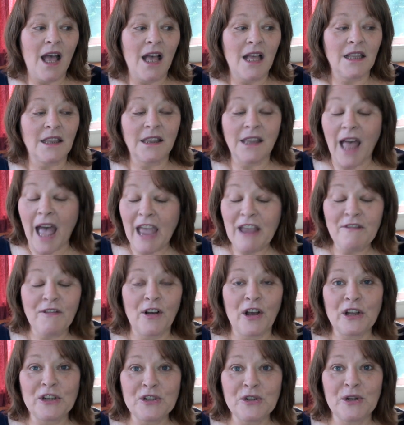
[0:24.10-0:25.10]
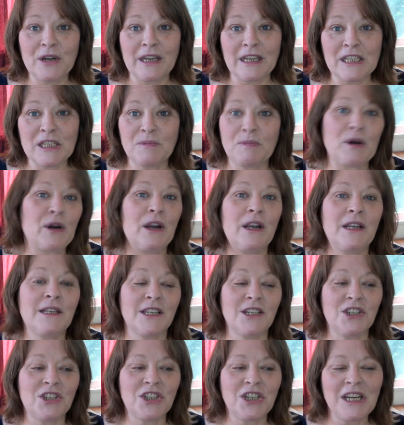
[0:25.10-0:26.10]
life-altering experience,
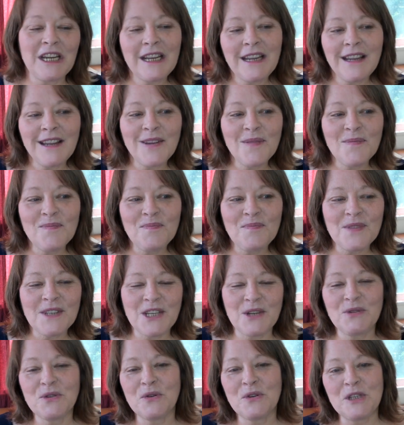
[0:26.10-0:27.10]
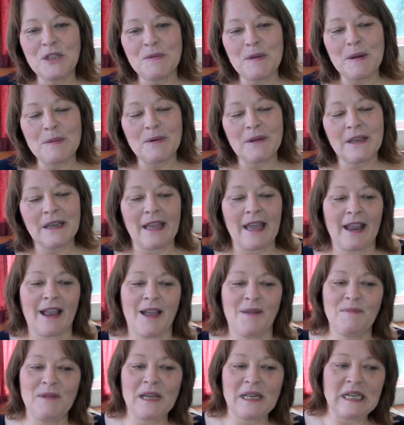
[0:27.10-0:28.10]
and she was one of these people that, like,
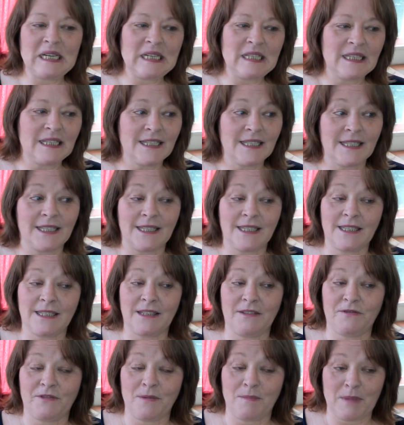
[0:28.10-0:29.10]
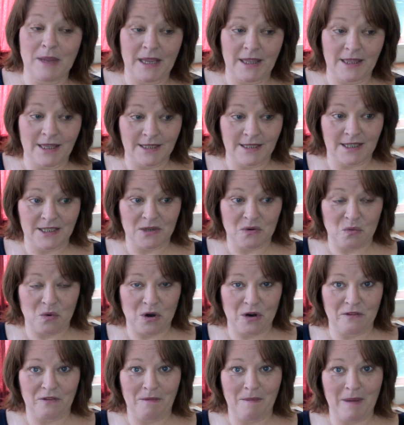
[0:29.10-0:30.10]
I'm not into this, this isn't for me, this doesn't
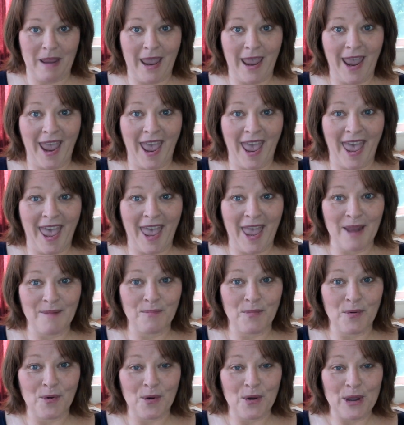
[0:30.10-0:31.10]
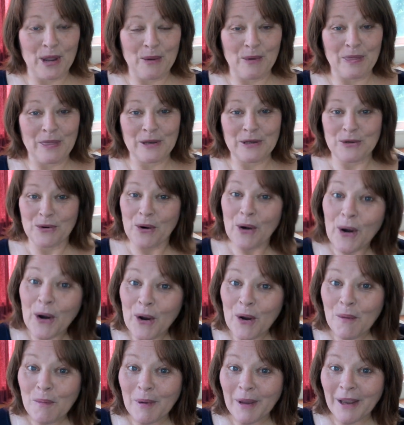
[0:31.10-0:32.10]
work for me. And boy, when the door
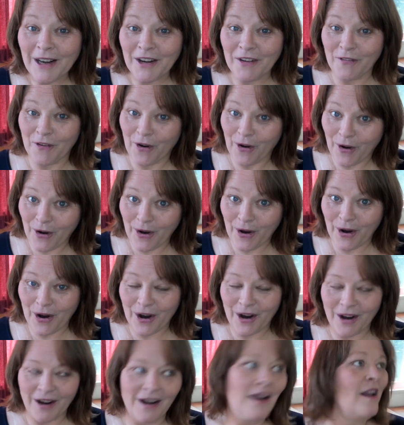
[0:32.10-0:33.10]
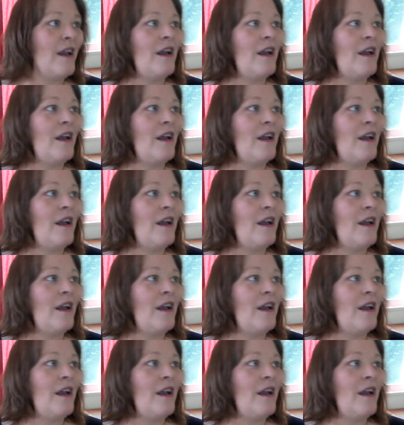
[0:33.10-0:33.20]
opened for her,